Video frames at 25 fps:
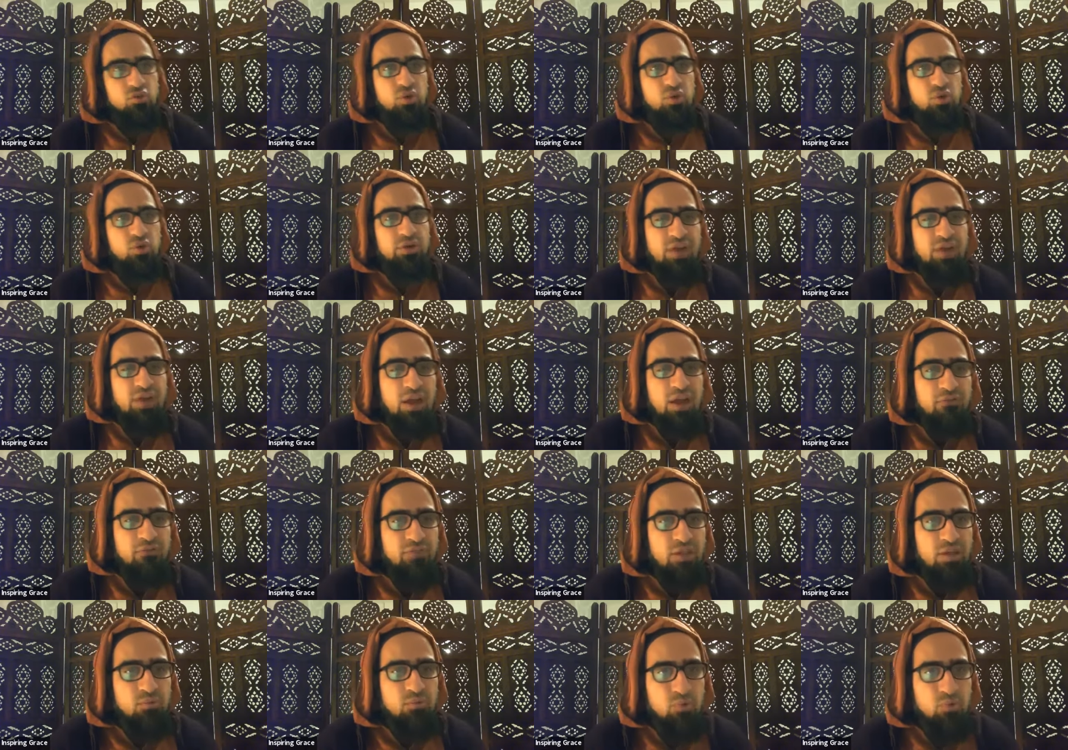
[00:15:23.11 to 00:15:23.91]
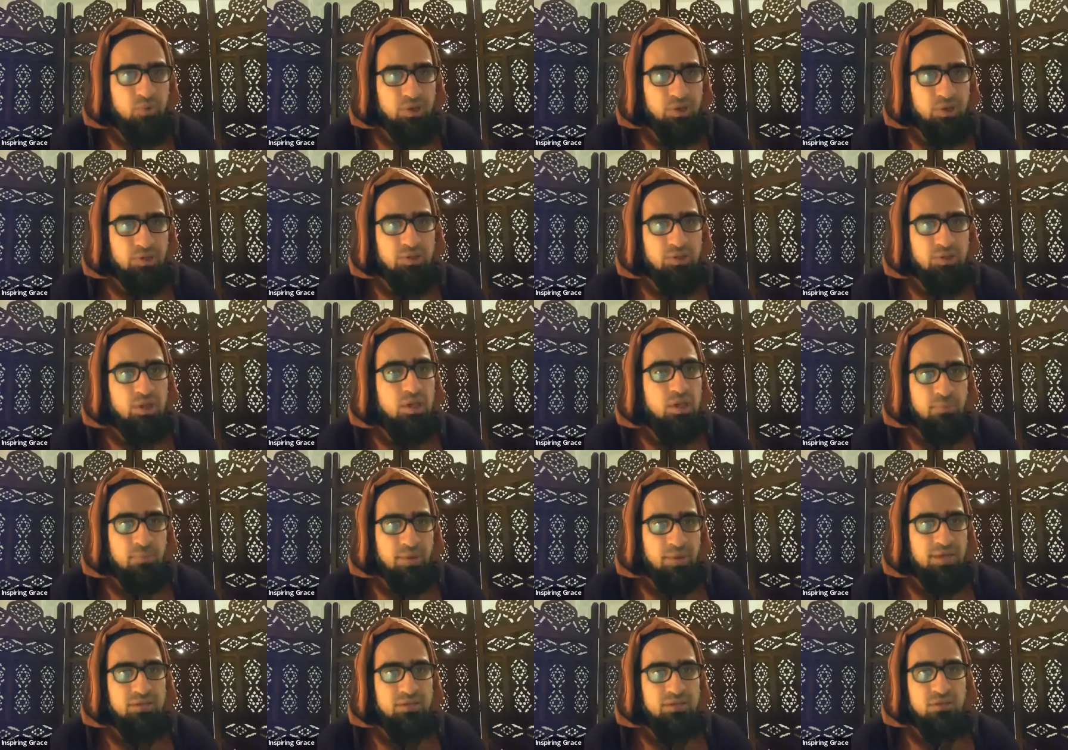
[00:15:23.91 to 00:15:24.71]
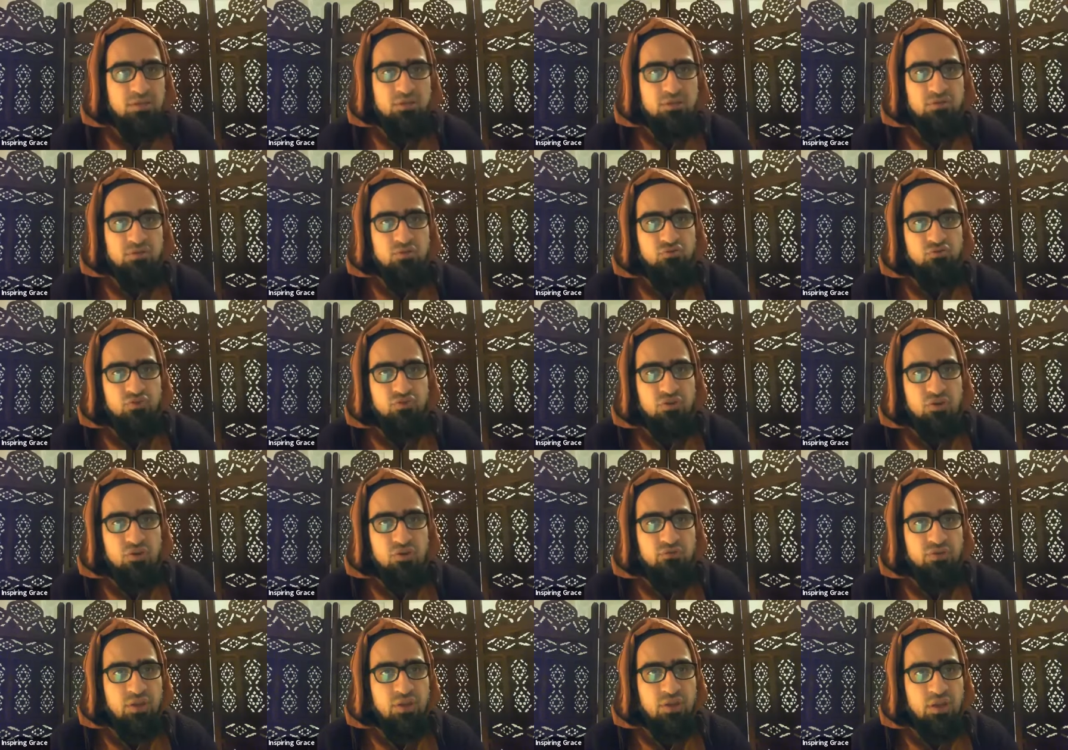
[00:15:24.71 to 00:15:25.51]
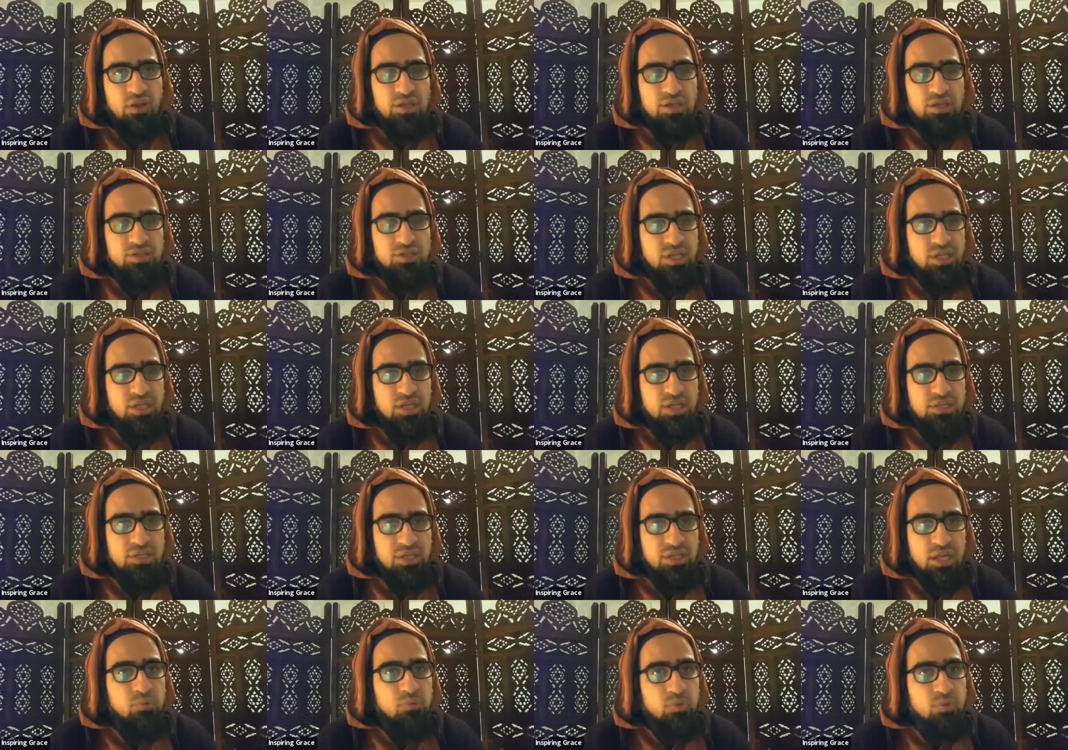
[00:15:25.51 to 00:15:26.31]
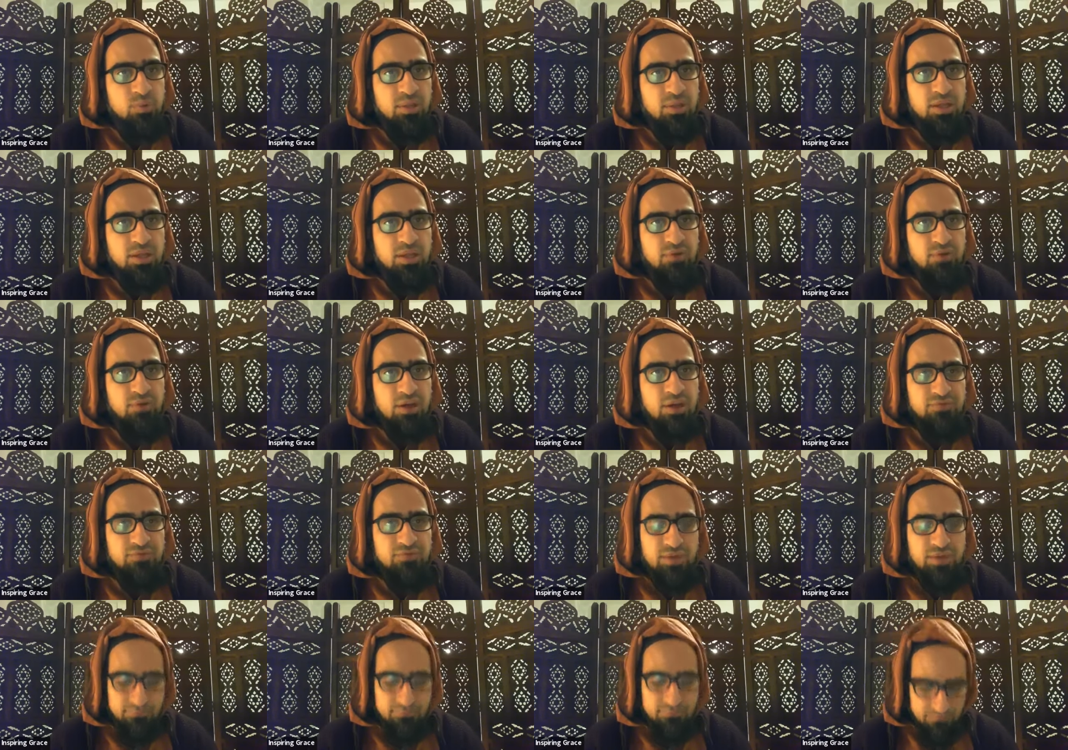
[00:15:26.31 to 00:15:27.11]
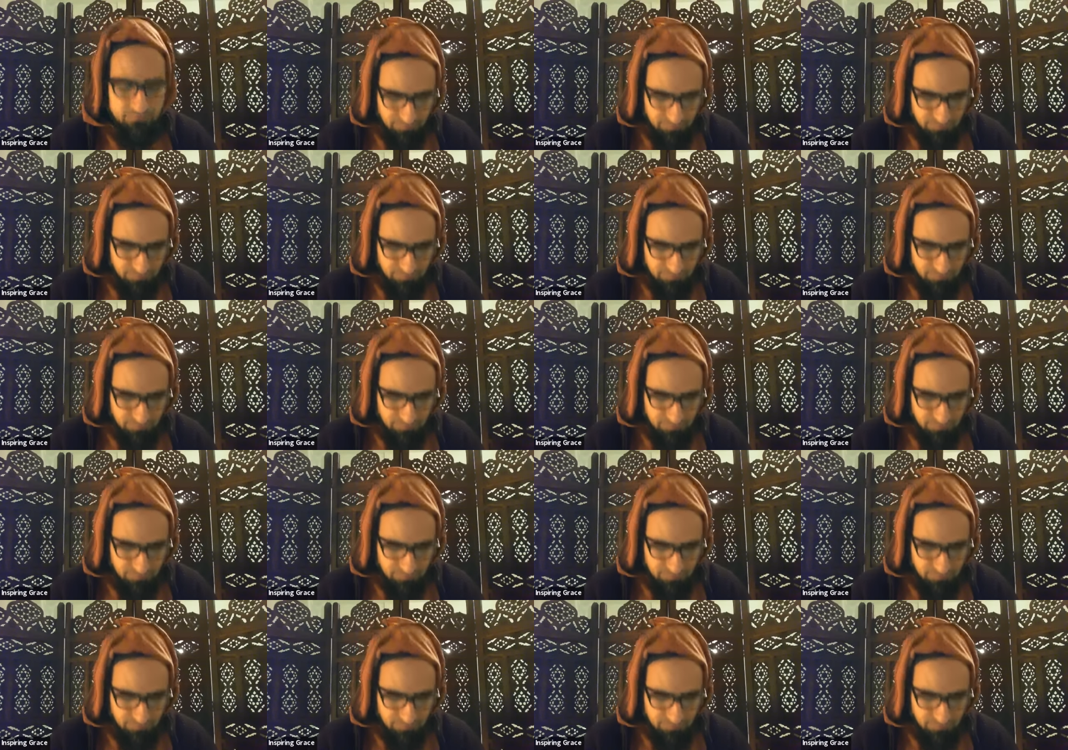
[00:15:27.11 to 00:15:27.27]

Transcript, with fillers: to arrive there and we will by the tawfiq of Allah, inshallah we will arrive there.